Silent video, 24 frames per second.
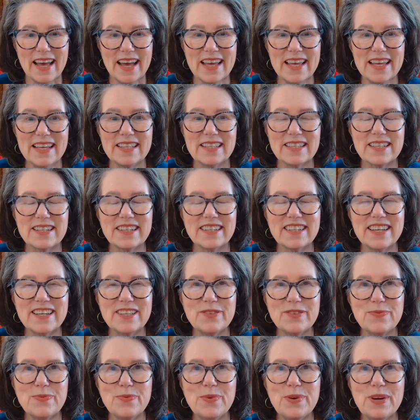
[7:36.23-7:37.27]

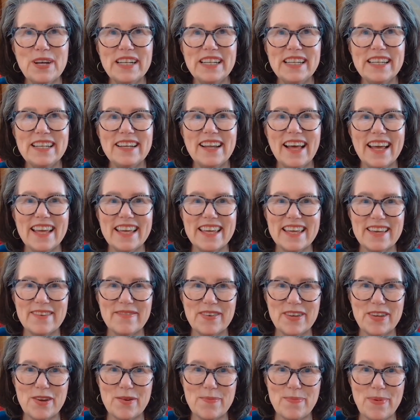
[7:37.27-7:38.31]
It's really like
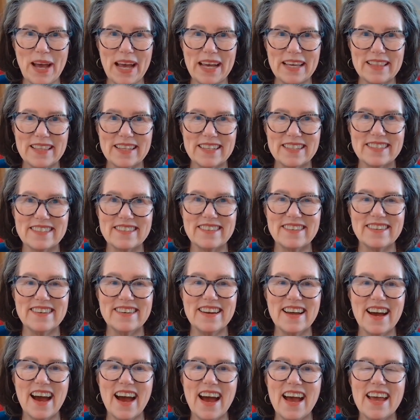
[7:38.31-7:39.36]
giving your back this
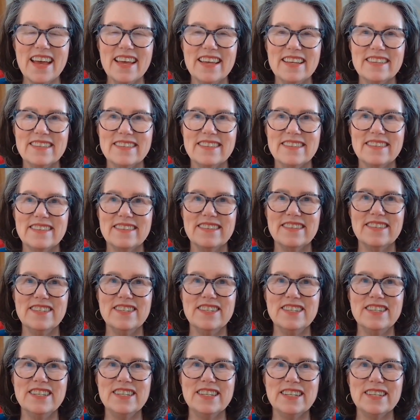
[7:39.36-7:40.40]
nice,
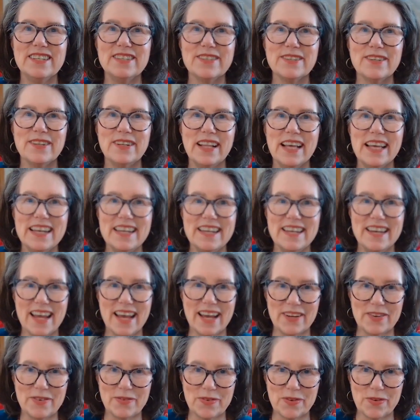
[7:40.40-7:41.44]
gentle, and
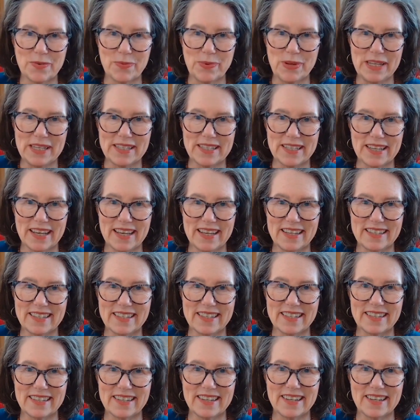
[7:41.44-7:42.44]
natural reset.